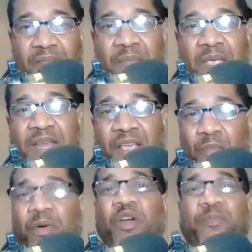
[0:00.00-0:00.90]
meaning
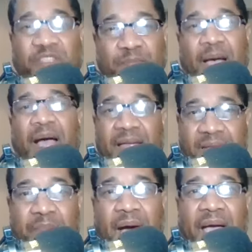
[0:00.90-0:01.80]
or purpose
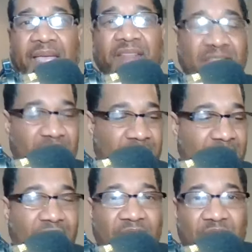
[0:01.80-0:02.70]
behind the bias,
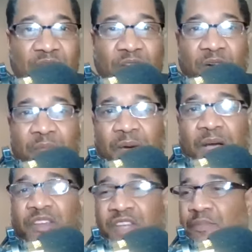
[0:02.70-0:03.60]
you know,
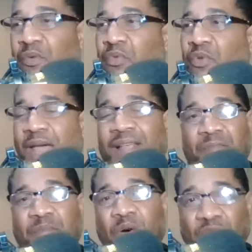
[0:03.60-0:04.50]
much deeper rooted, as
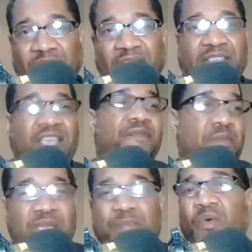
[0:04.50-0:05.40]
opposed to just
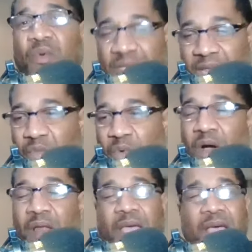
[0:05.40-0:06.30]
giving people what they
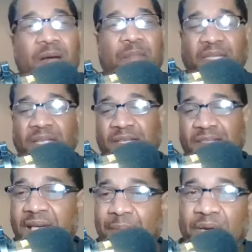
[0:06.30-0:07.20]
want. But the
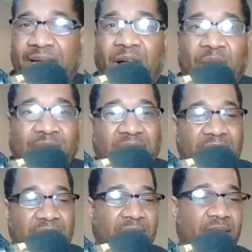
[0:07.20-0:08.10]
example that I always
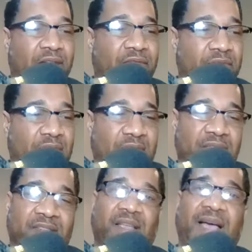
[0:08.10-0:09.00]
think of
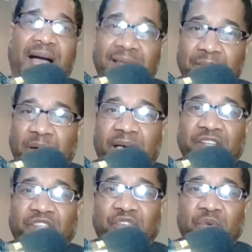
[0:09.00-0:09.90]
is the
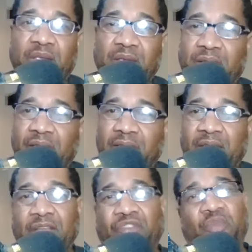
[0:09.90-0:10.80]
Columbine shooting and
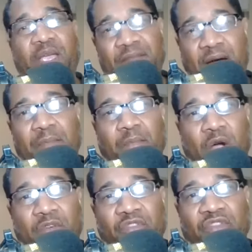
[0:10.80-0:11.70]
then the Trayvon
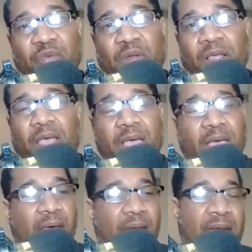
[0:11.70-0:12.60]
Martin shooting.
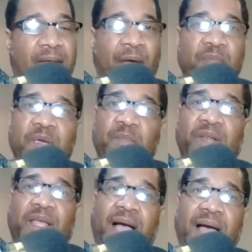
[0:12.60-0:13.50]
And I
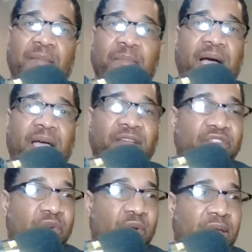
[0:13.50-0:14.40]
remember the Columbine
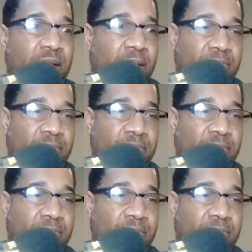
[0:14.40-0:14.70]
shooting,